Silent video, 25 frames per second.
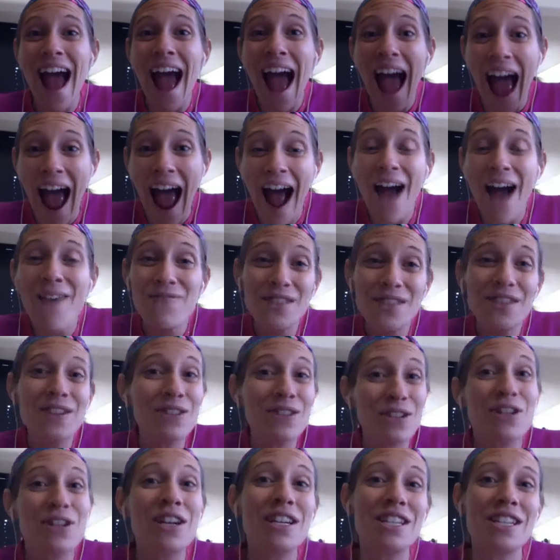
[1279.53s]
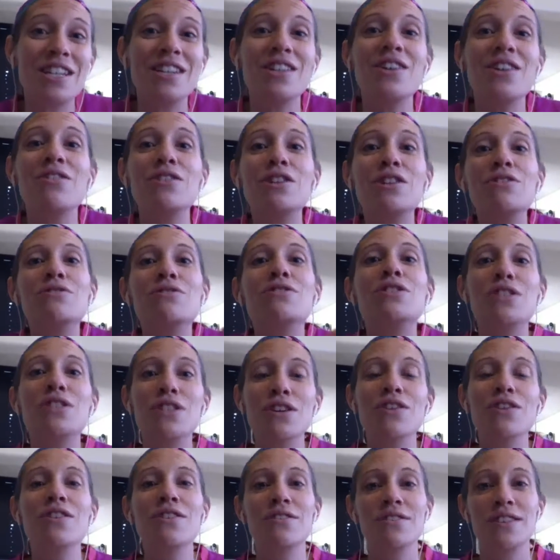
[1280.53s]
have the nutrition, do you
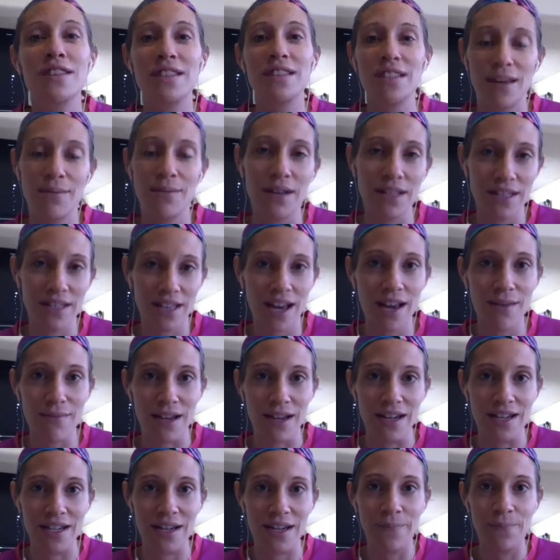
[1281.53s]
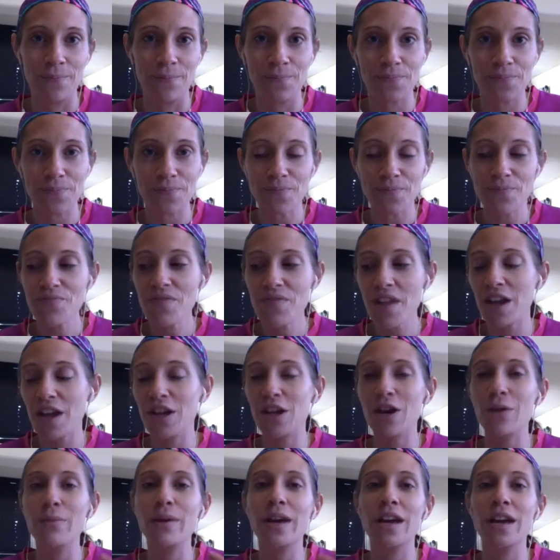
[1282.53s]
still use the same excitement?
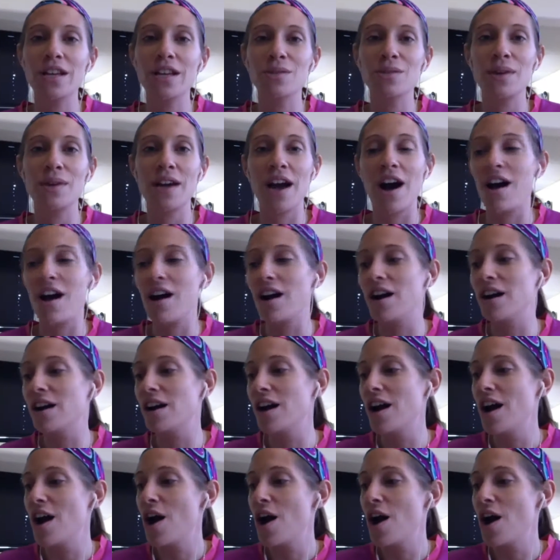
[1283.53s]
Because we are